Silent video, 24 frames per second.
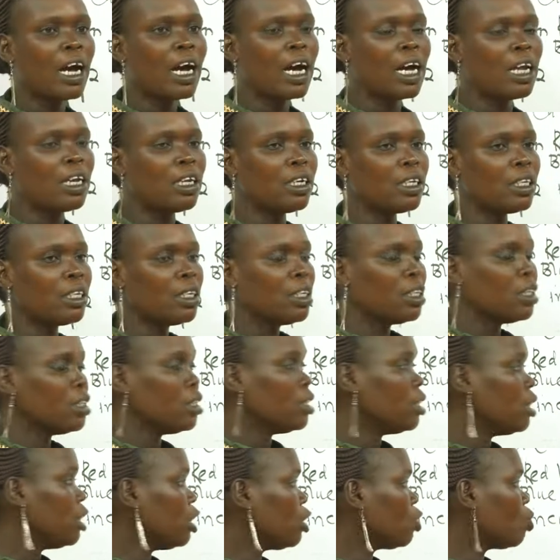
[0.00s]
and
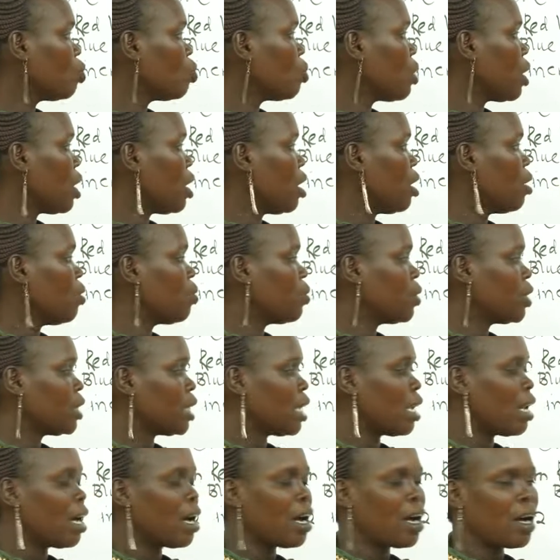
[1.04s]
in this way we
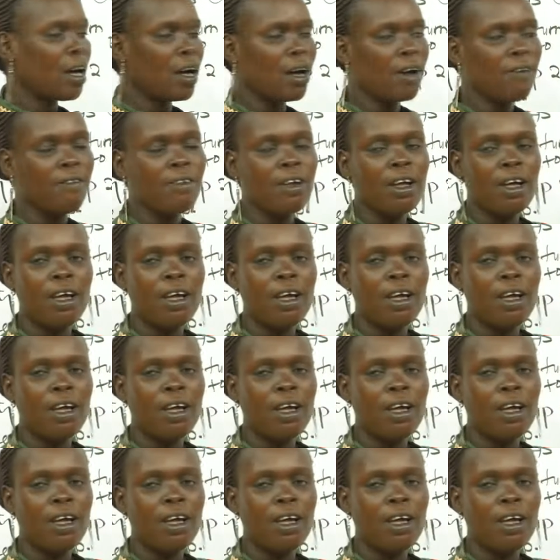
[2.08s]
shall have